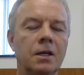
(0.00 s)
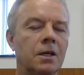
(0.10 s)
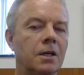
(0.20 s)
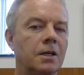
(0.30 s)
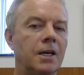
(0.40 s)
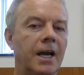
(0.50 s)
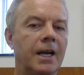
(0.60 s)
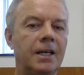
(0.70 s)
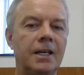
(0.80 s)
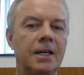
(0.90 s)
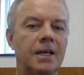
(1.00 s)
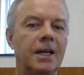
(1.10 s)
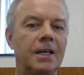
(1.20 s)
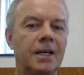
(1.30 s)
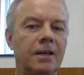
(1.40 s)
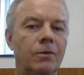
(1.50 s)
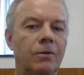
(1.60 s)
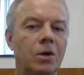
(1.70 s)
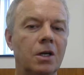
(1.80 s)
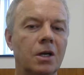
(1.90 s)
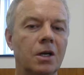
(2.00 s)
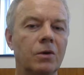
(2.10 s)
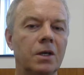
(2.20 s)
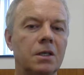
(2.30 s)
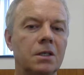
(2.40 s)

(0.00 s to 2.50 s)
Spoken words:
90 to 91 degrees